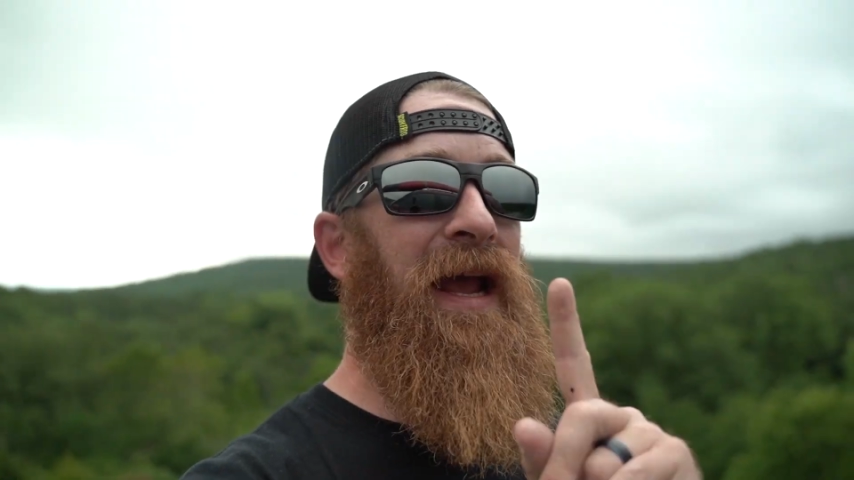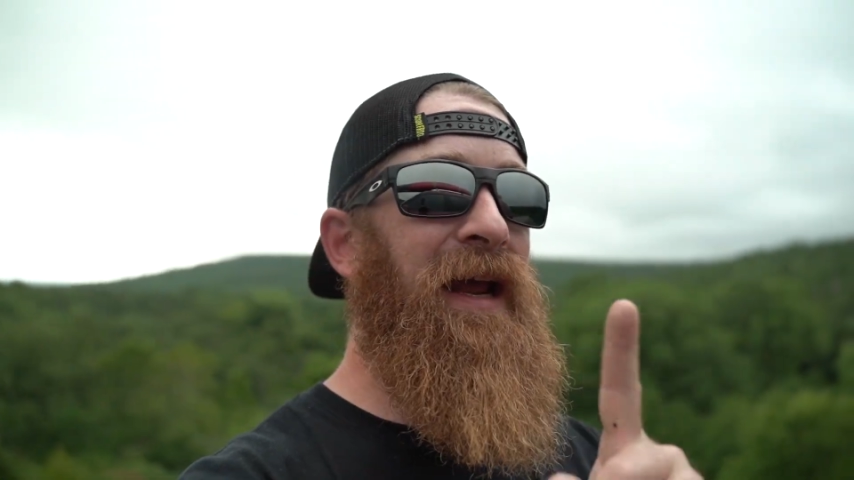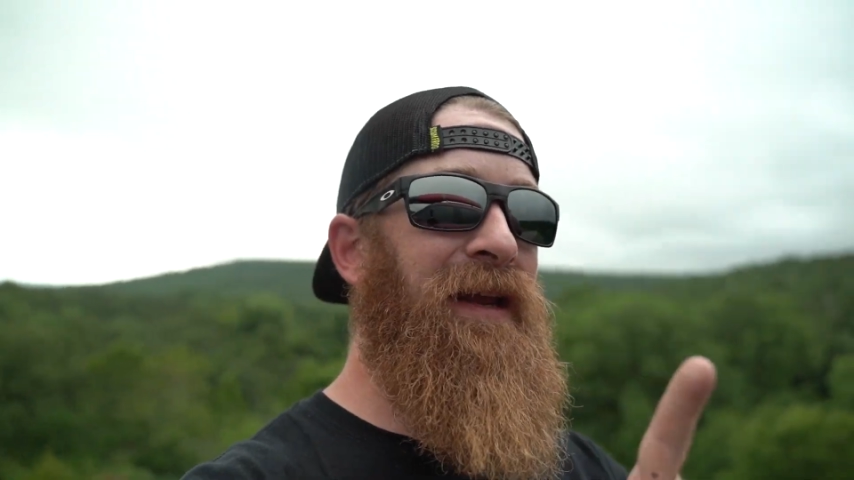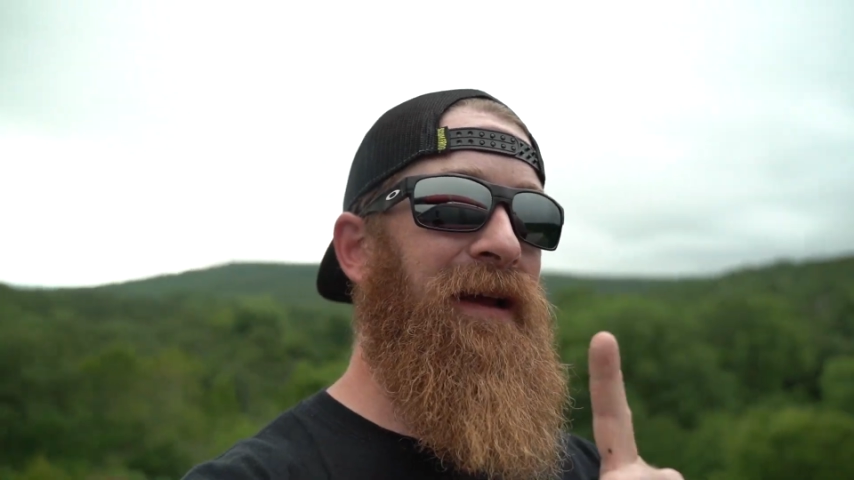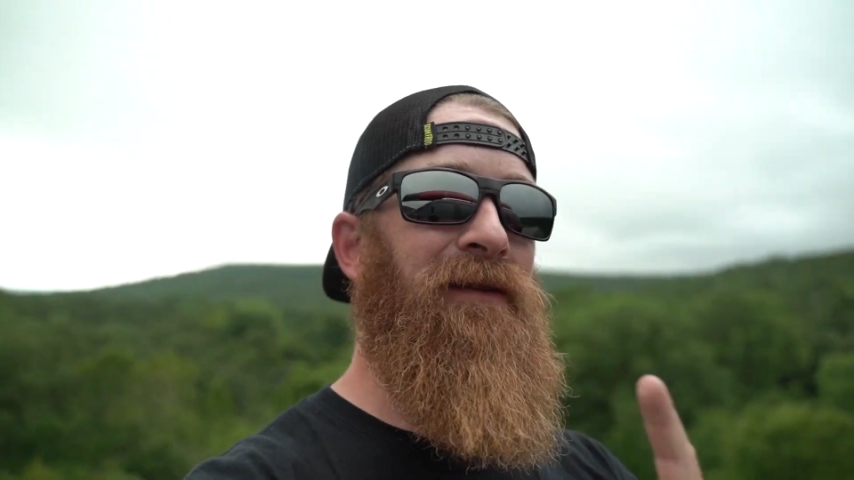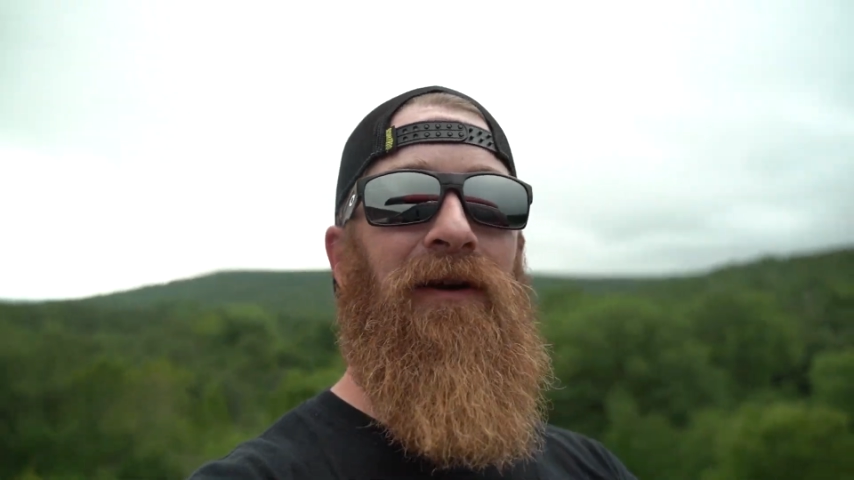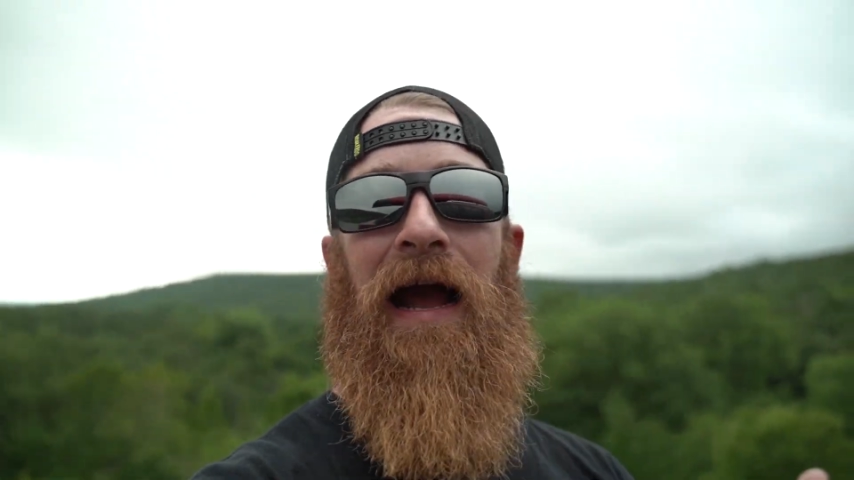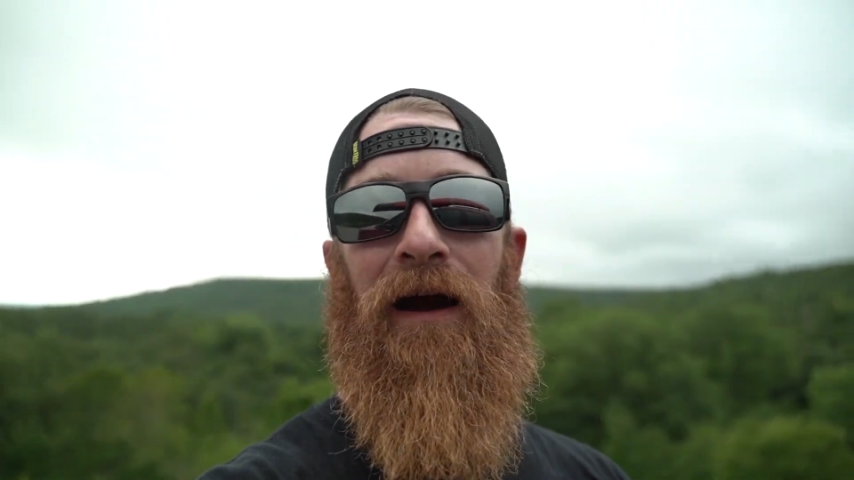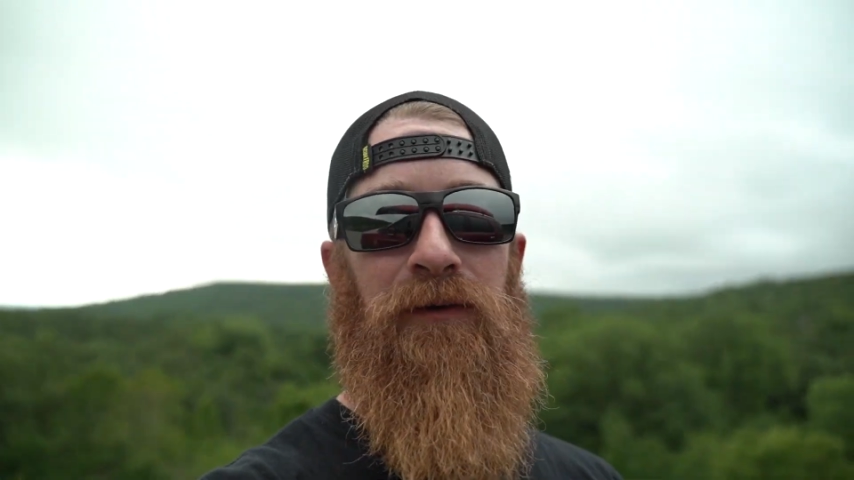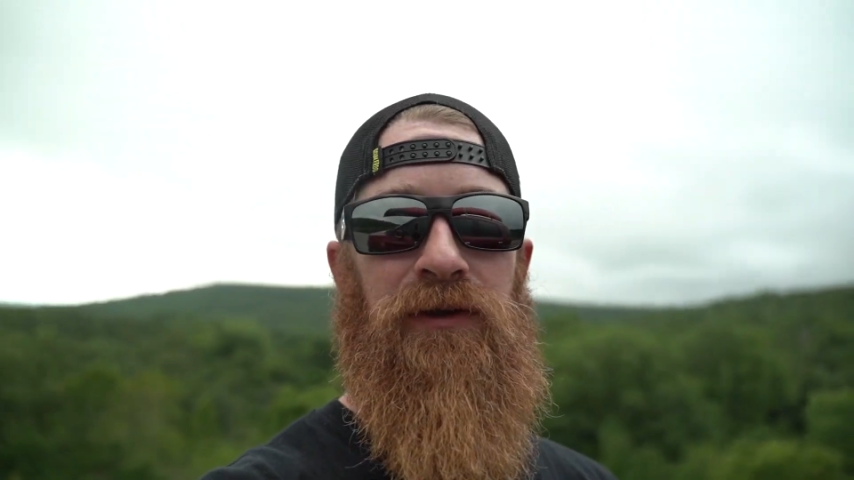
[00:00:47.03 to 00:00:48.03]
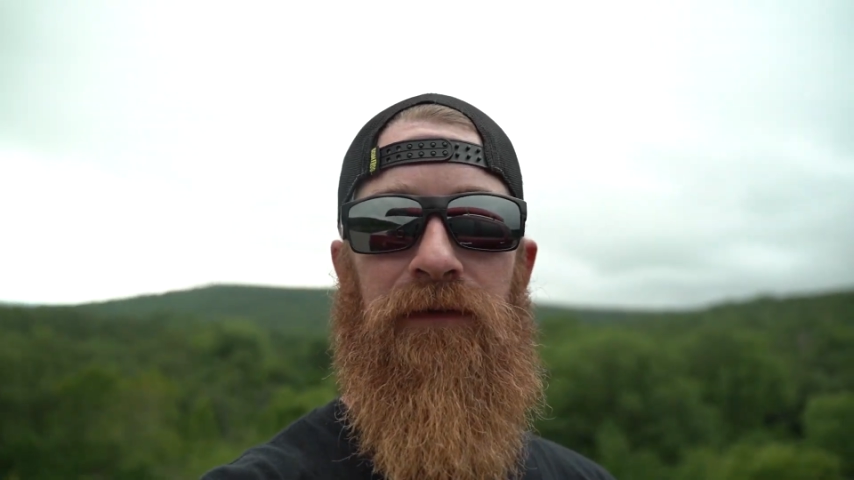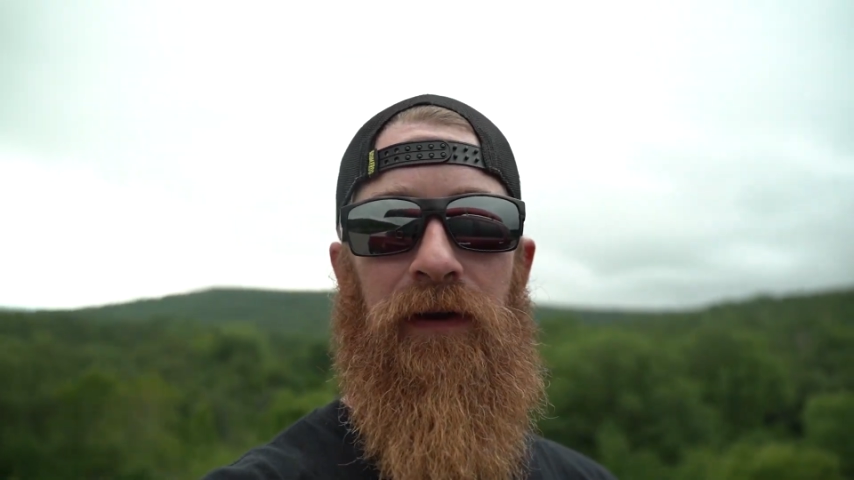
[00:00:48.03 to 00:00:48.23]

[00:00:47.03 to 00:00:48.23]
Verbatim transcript: any other how-to